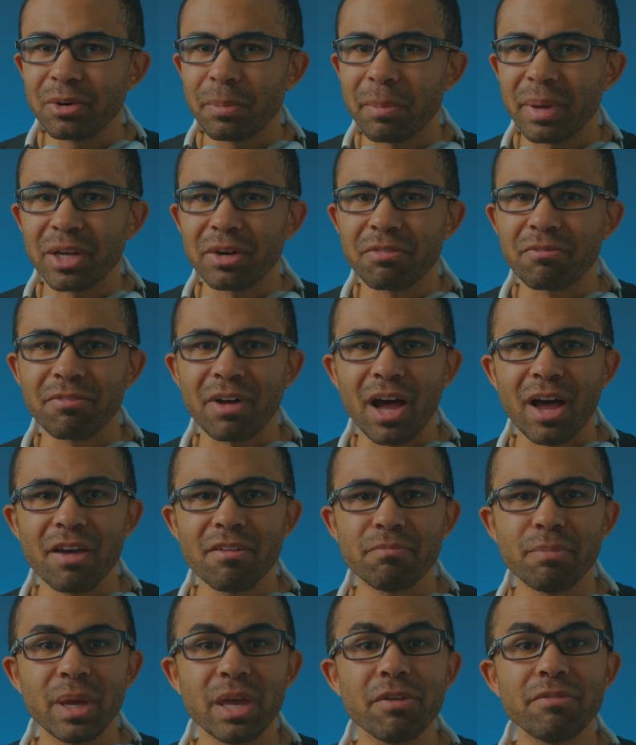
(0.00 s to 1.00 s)
in beta
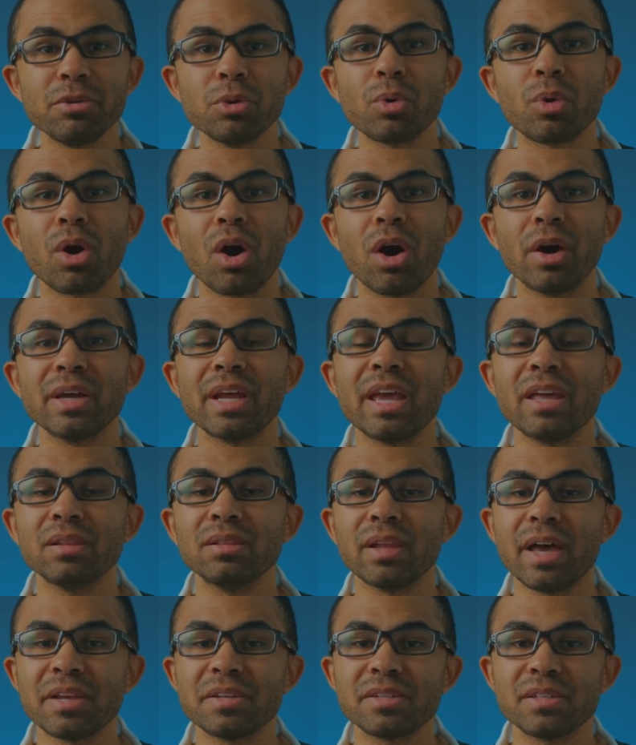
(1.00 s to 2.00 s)
5. But if you were on a
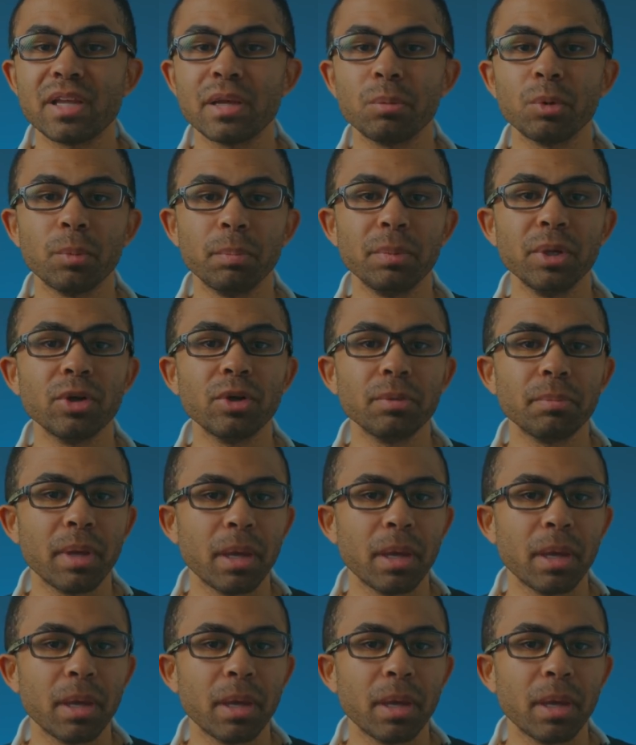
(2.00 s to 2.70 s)
less stable build,